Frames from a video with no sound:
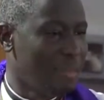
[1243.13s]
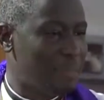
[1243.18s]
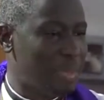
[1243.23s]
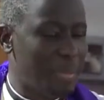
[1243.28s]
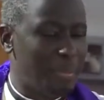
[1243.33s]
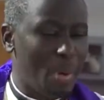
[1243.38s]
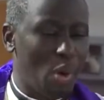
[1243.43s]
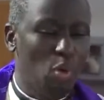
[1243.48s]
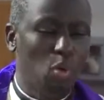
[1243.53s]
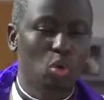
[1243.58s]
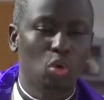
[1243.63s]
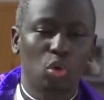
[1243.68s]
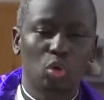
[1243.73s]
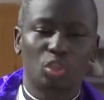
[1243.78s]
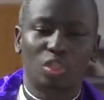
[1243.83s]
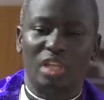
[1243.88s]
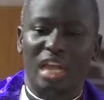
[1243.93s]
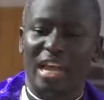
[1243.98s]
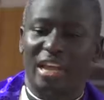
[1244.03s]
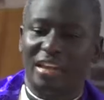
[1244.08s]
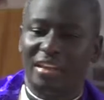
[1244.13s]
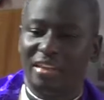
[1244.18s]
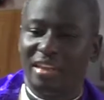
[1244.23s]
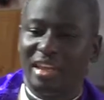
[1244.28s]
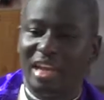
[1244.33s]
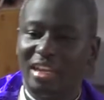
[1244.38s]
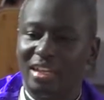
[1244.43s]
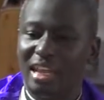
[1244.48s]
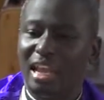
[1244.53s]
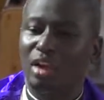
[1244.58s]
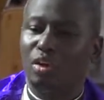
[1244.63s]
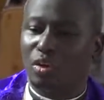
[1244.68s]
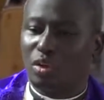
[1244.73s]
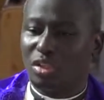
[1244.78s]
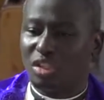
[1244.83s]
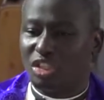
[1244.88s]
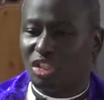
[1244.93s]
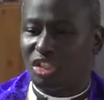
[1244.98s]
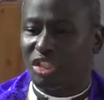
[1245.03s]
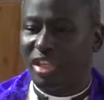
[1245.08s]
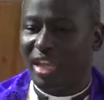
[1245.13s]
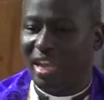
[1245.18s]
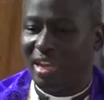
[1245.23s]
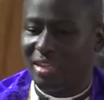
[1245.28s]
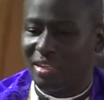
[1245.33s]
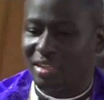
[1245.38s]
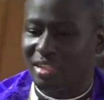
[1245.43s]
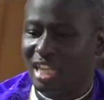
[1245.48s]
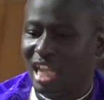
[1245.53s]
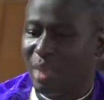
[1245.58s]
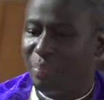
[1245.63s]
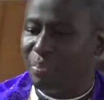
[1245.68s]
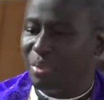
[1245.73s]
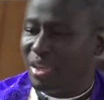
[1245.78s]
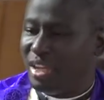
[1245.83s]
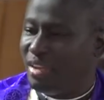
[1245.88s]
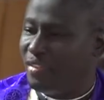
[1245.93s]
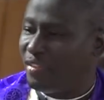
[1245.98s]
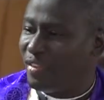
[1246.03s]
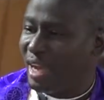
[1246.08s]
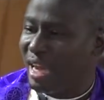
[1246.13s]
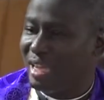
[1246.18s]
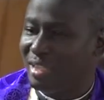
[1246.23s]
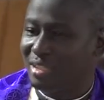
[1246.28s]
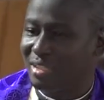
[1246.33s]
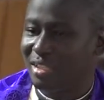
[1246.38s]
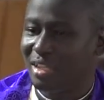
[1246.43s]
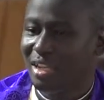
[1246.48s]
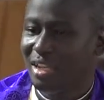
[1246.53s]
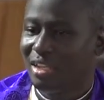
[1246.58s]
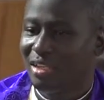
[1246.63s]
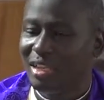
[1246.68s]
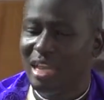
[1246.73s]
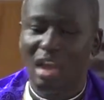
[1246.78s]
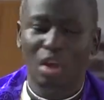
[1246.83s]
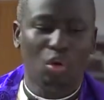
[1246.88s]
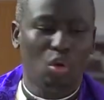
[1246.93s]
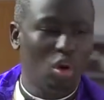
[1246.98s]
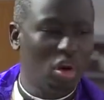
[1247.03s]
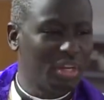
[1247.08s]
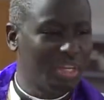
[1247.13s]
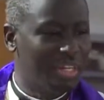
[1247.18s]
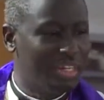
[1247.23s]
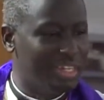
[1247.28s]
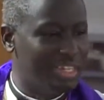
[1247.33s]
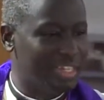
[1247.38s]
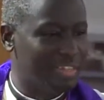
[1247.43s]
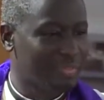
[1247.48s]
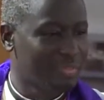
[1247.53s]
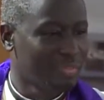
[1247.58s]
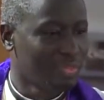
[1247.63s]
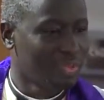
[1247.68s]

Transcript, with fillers: People who looked like they are, they are Christians, they are believers, they are godly,